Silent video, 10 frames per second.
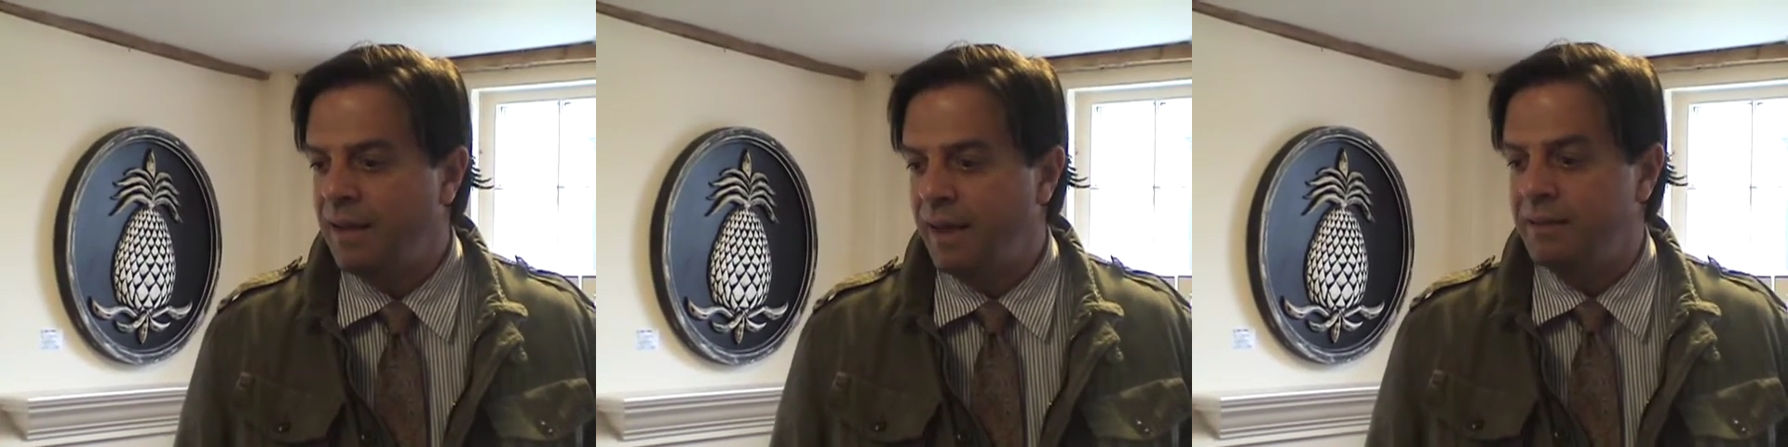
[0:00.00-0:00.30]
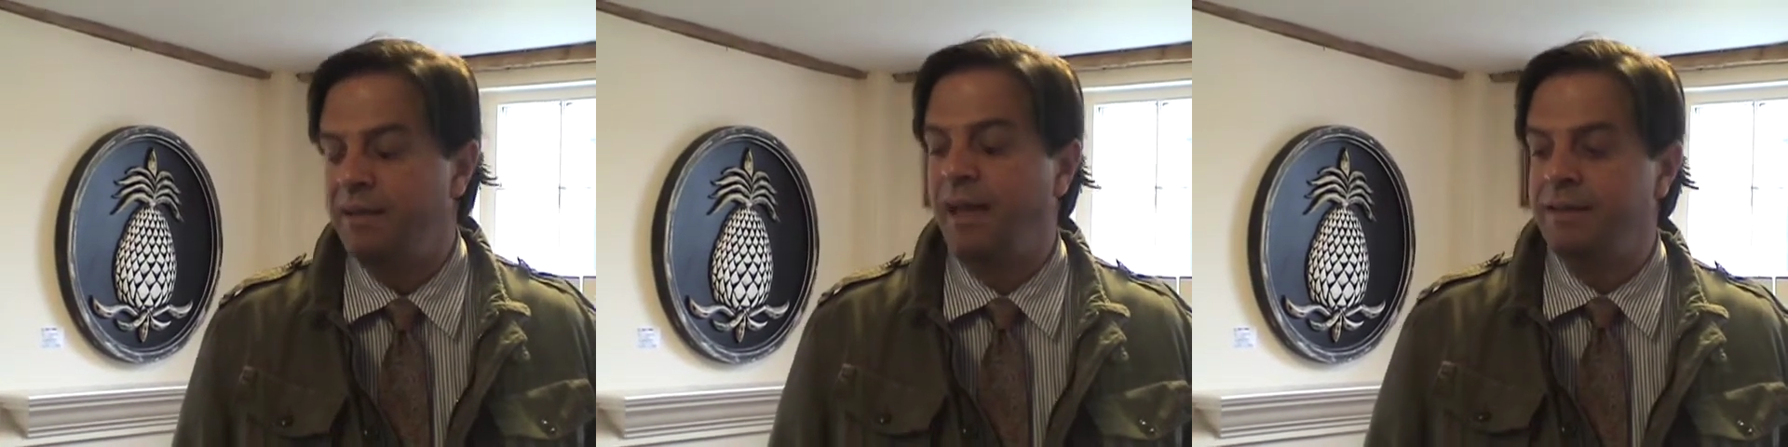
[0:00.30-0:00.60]

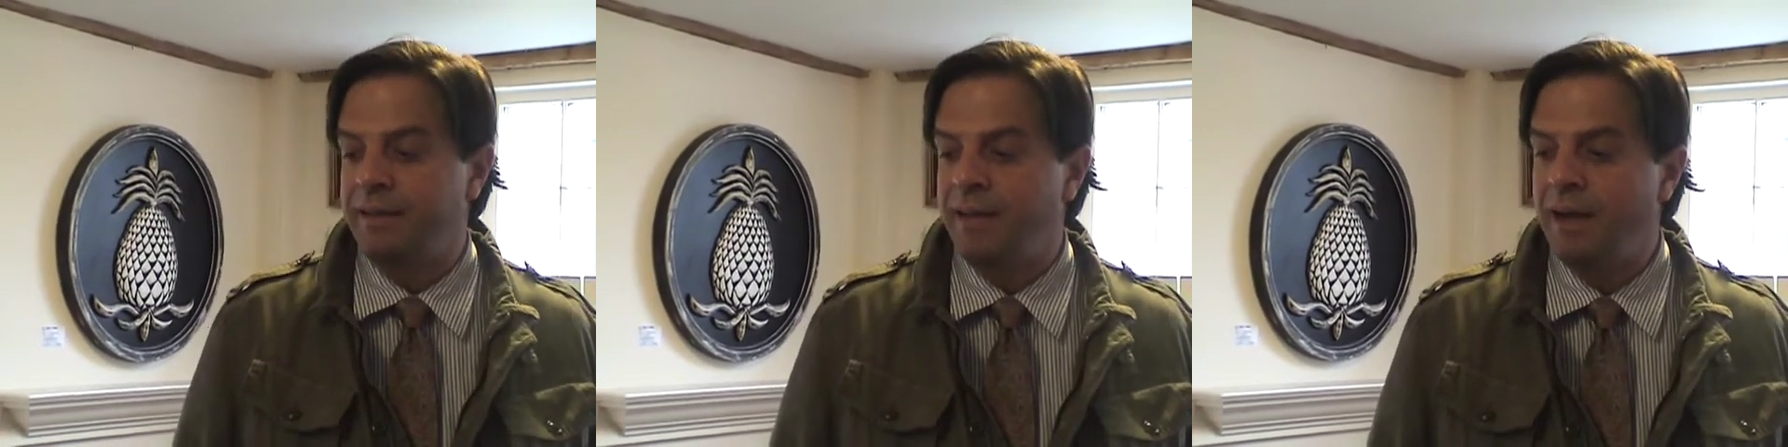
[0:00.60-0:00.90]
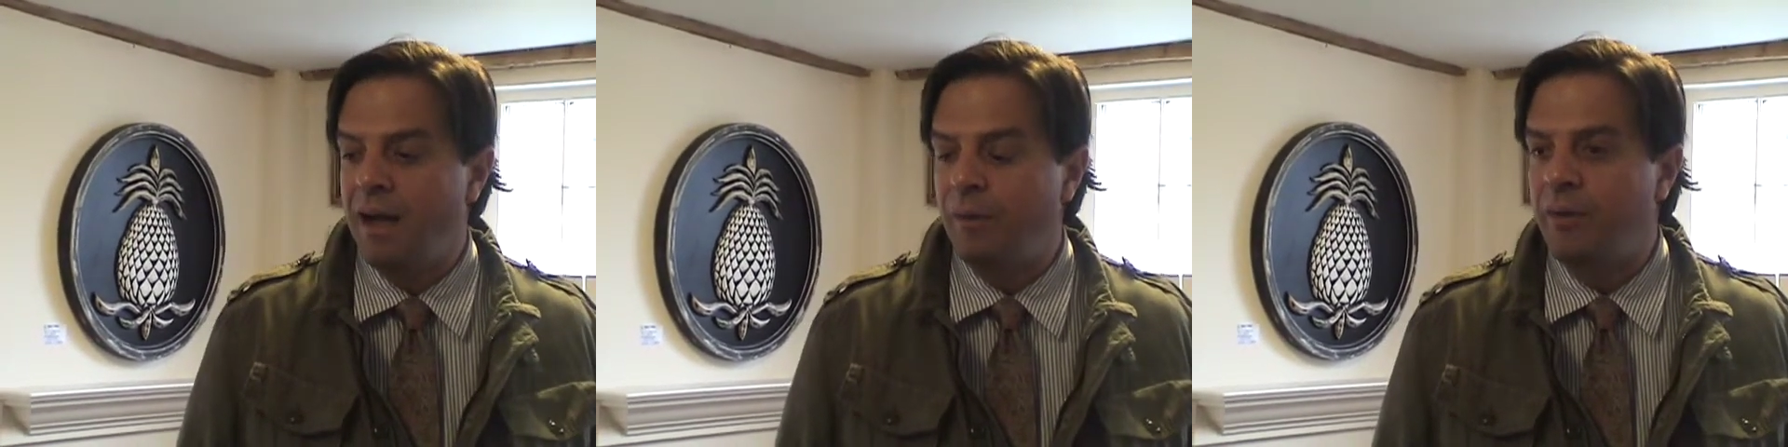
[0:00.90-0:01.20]
as the
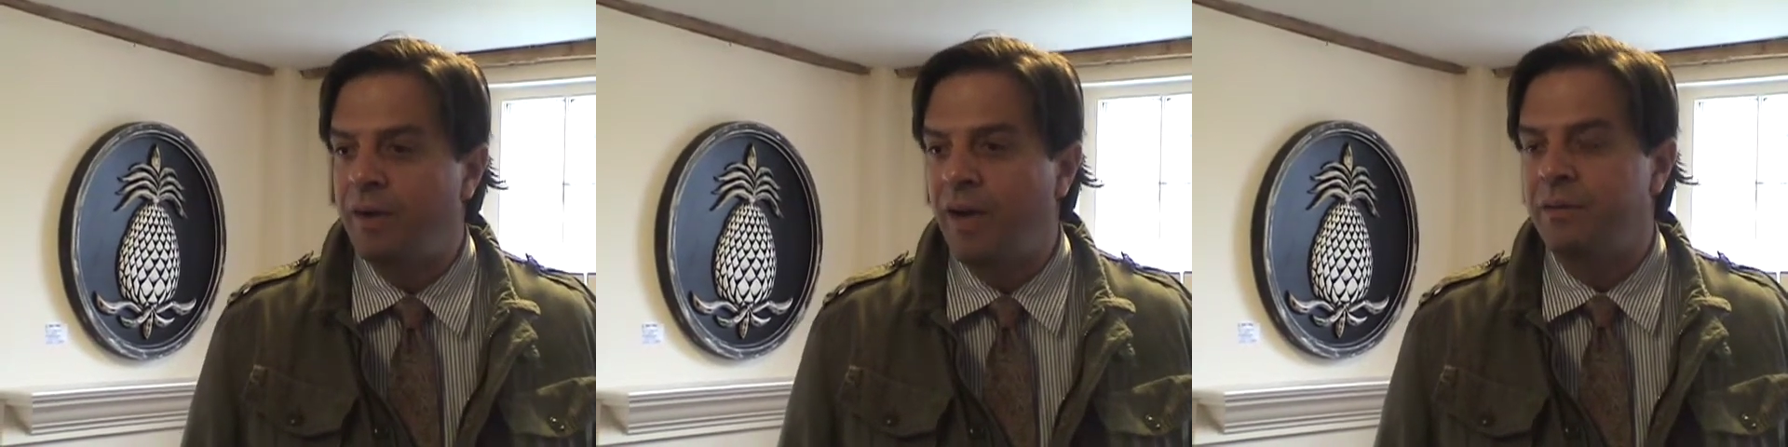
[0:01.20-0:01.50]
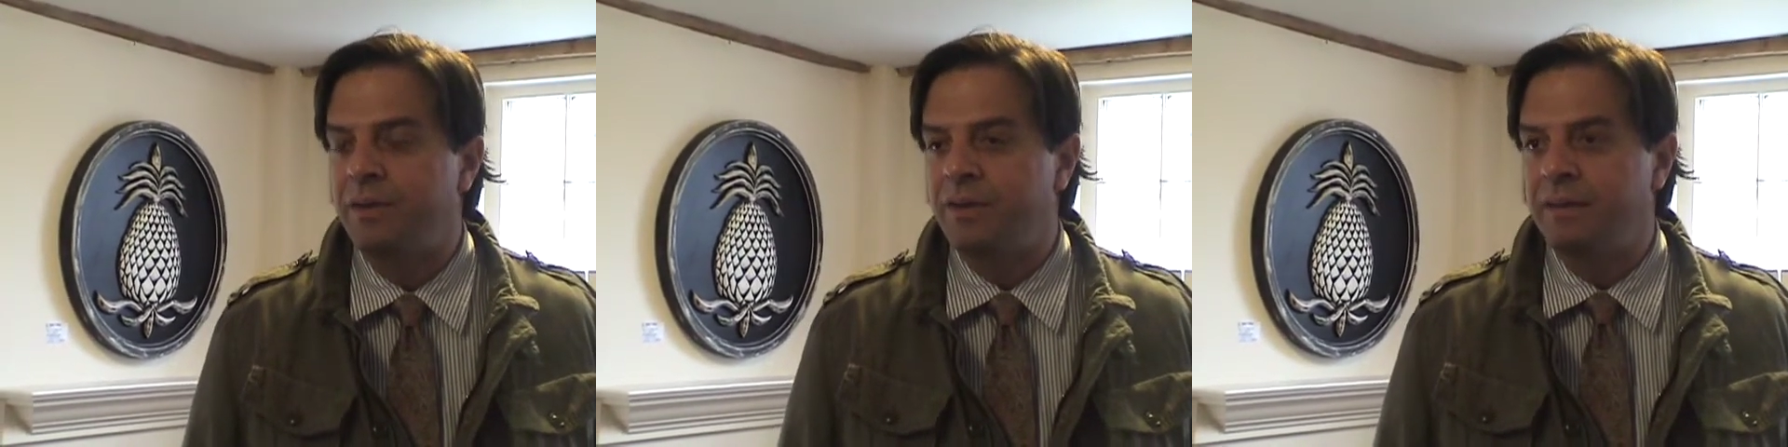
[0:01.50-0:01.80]
economy
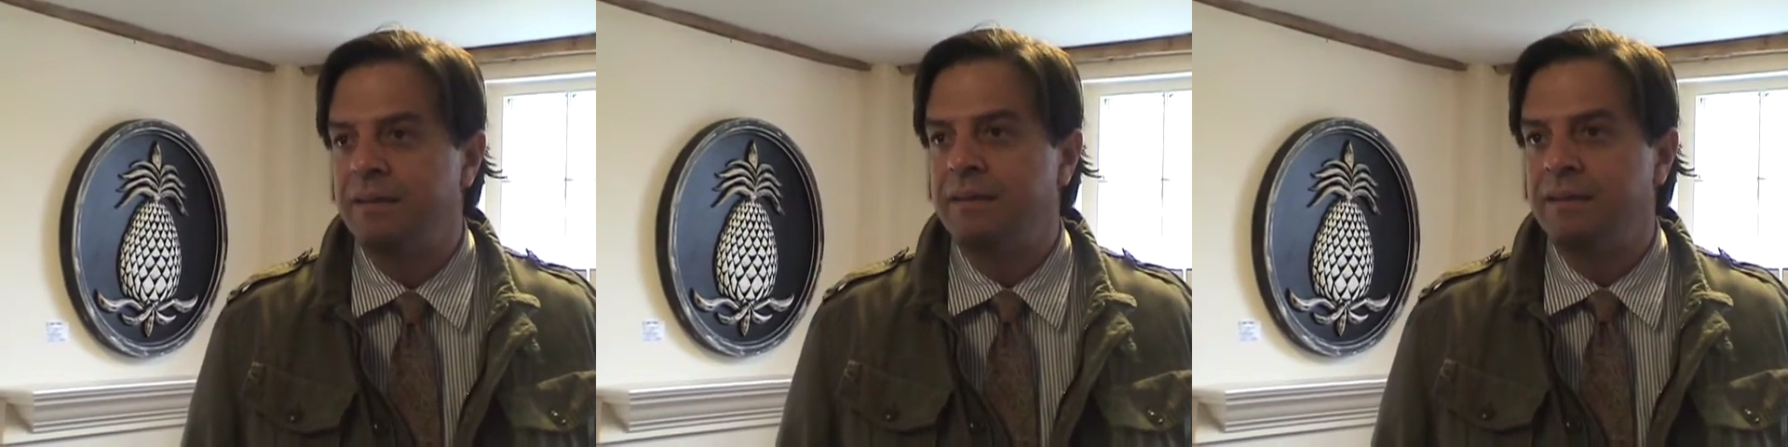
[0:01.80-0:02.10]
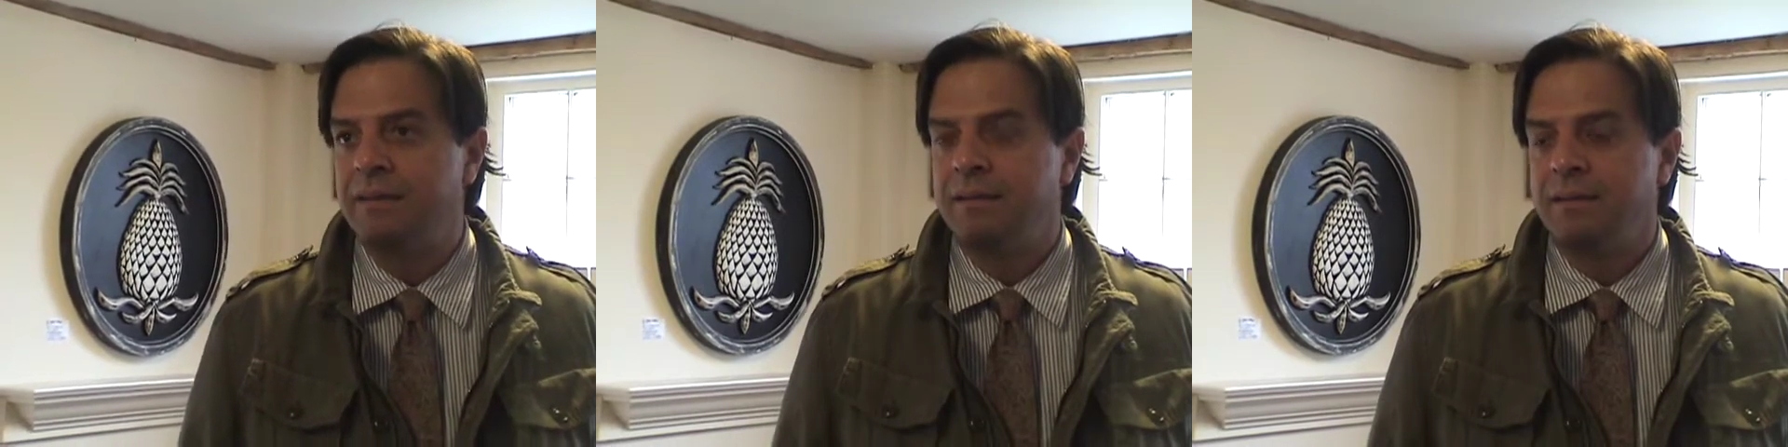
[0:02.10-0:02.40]
recovers.
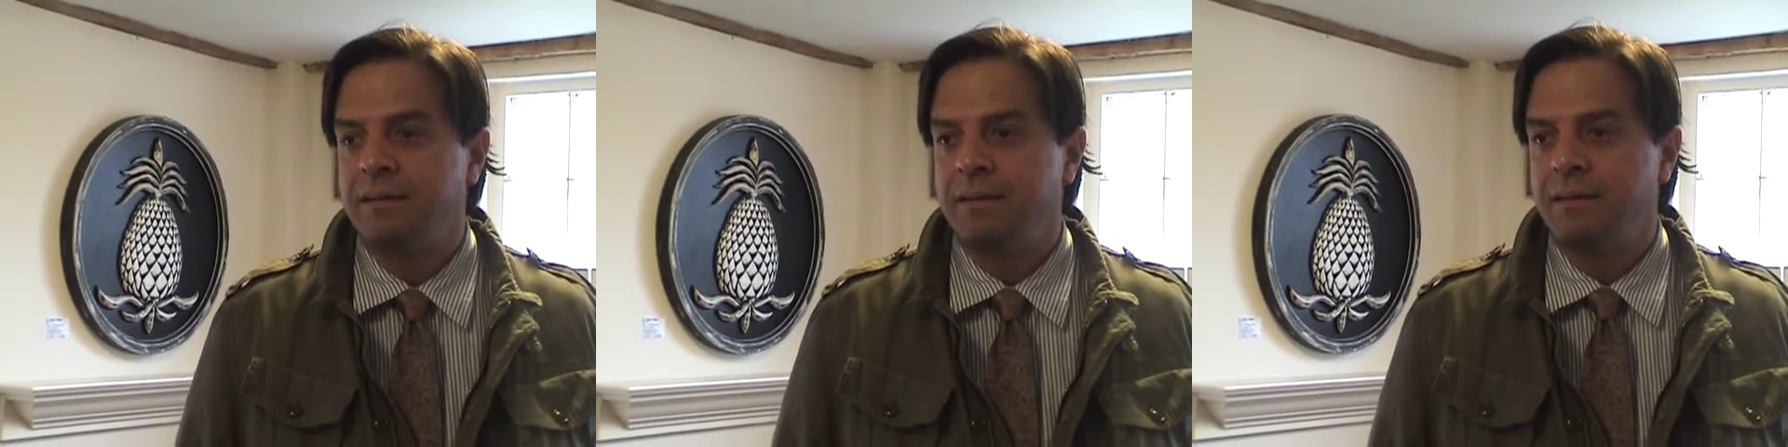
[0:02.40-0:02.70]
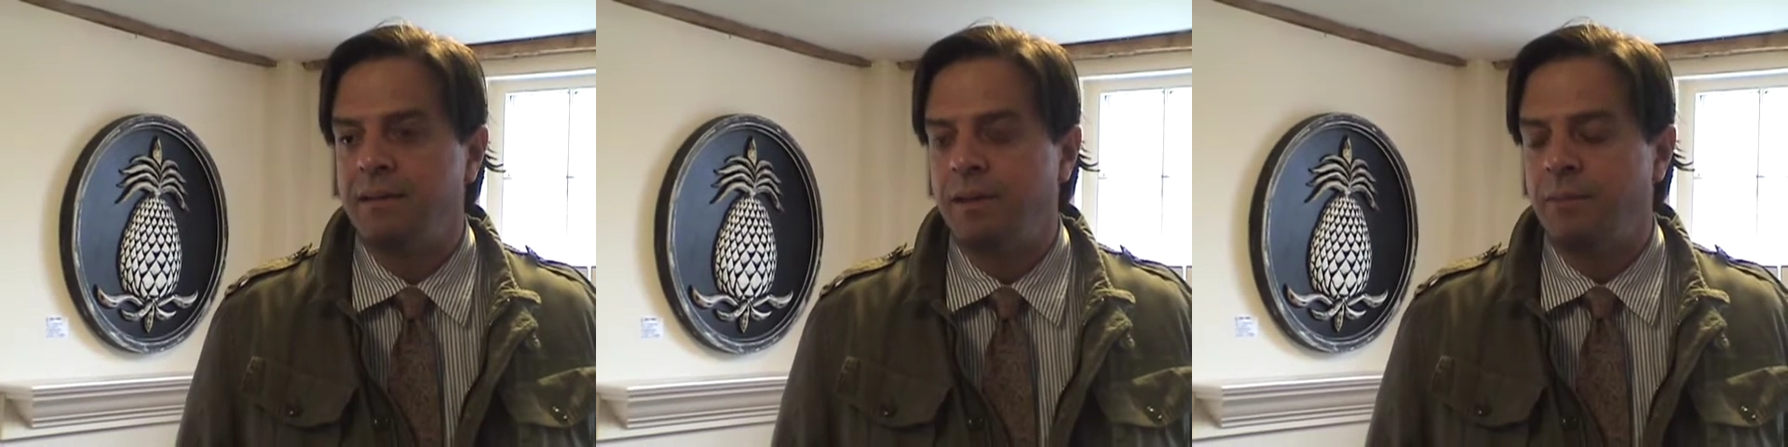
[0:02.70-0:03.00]

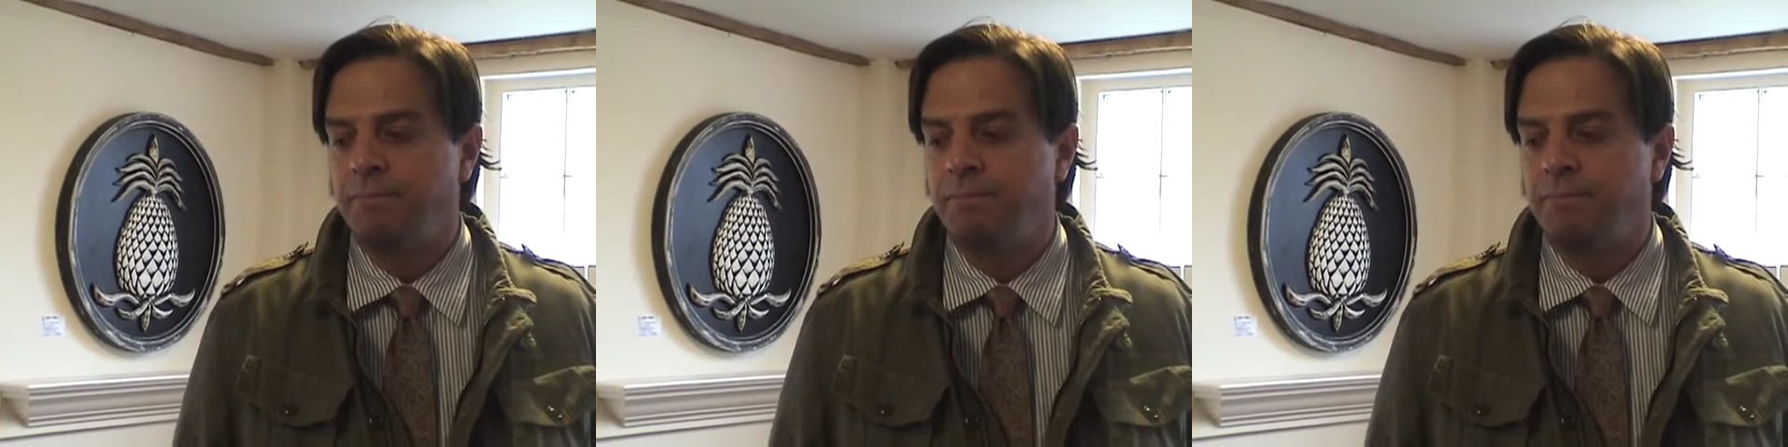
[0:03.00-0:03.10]
So.